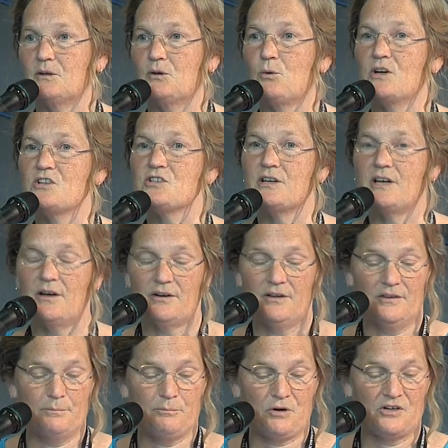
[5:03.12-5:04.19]
question out
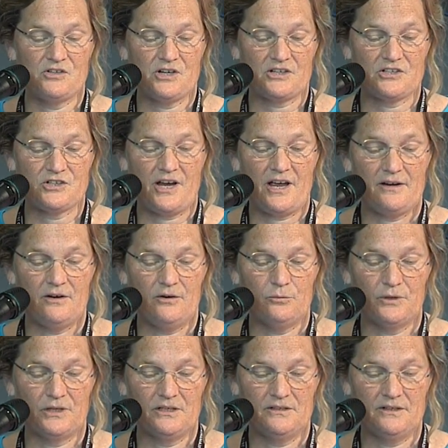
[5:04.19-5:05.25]
on the project chat on
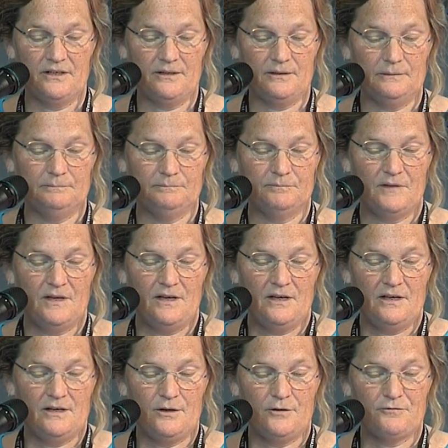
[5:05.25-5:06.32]
Wikidata.
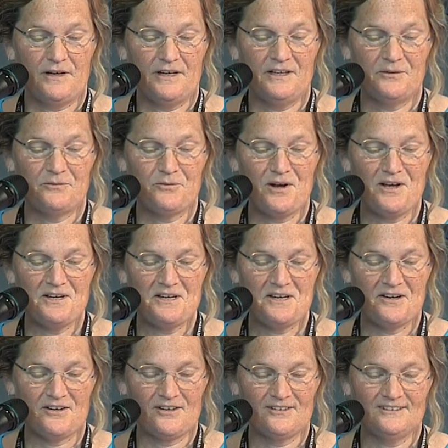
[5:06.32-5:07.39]
Now, if I hit run
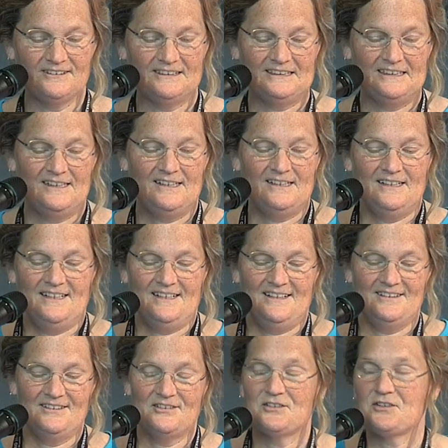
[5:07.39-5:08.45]
here,
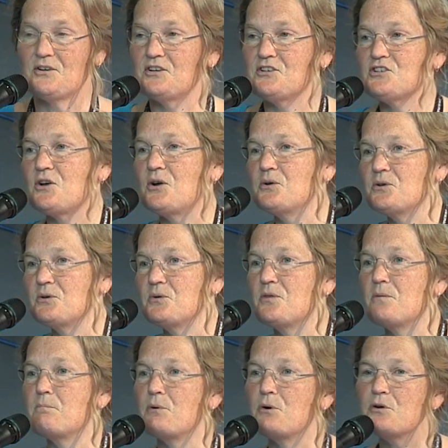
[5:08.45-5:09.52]
this is going to show you
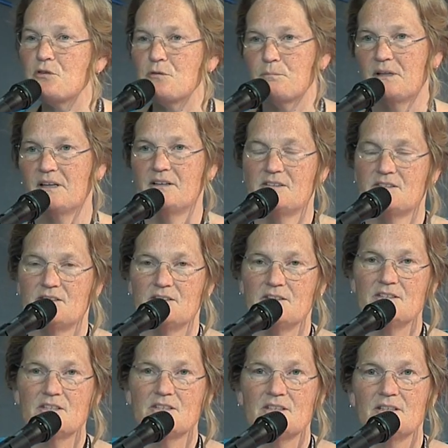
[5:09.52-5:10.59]
the
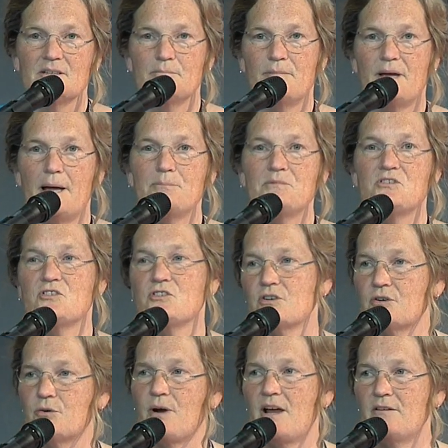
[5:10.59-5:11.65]
birthplaces mapped
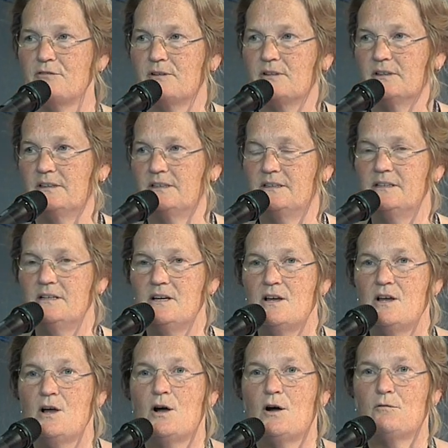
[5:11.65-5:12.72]
geographically
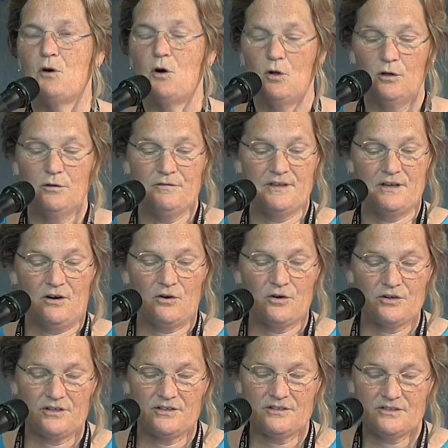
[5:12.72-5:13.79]
of all of the
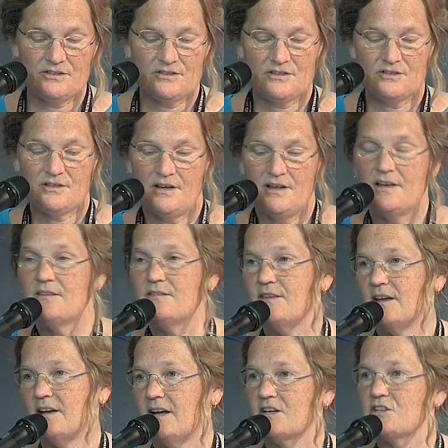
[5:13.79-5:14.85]
artists
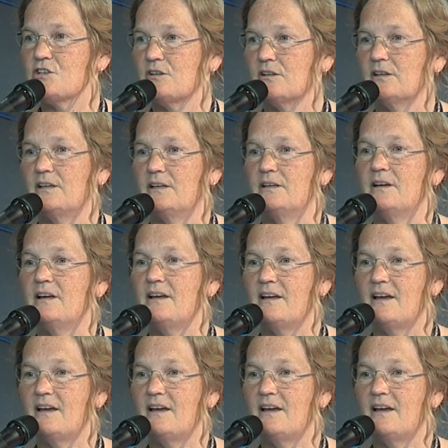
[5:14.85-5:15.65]
that actually